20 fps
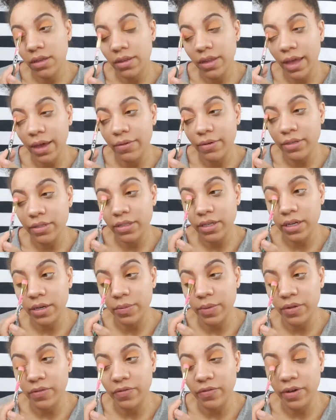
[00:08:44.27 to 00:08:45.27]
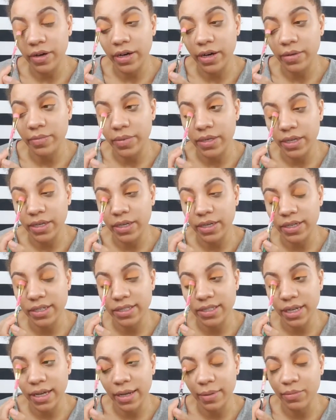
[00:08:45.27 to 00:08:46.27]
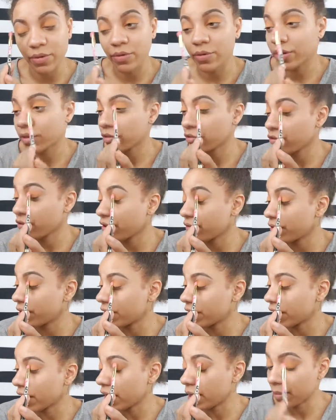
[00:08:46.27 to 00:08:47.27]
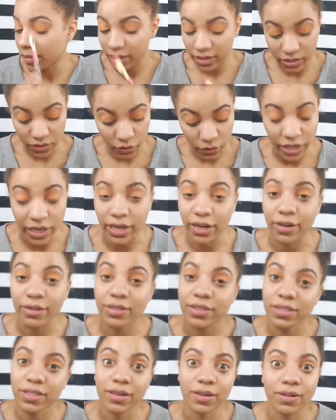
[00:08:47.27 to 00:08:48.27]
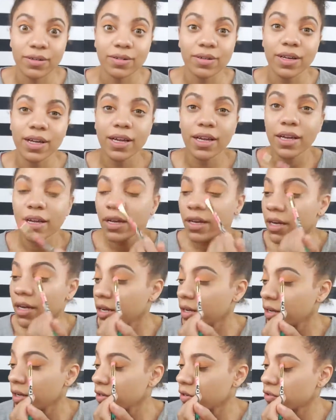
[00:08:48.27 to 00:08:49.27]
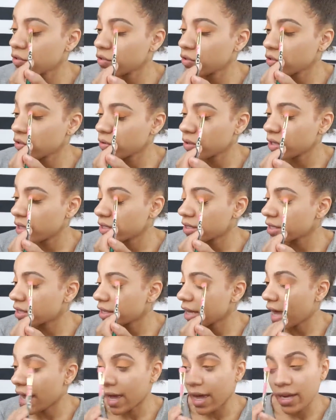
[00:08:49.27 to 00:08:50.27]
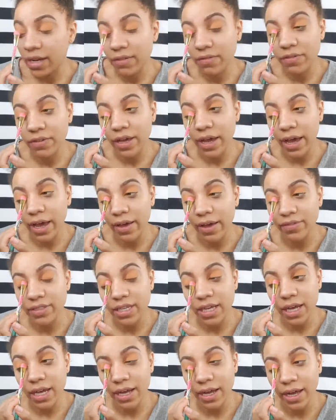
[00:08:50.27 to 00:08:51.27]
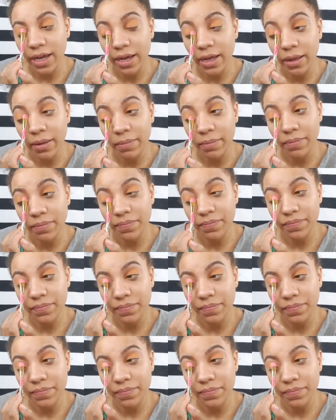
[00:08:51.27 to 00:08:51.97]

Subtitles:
That one's going to be fun because I'm doing a trivia game as well. So you should tune into that if you have time.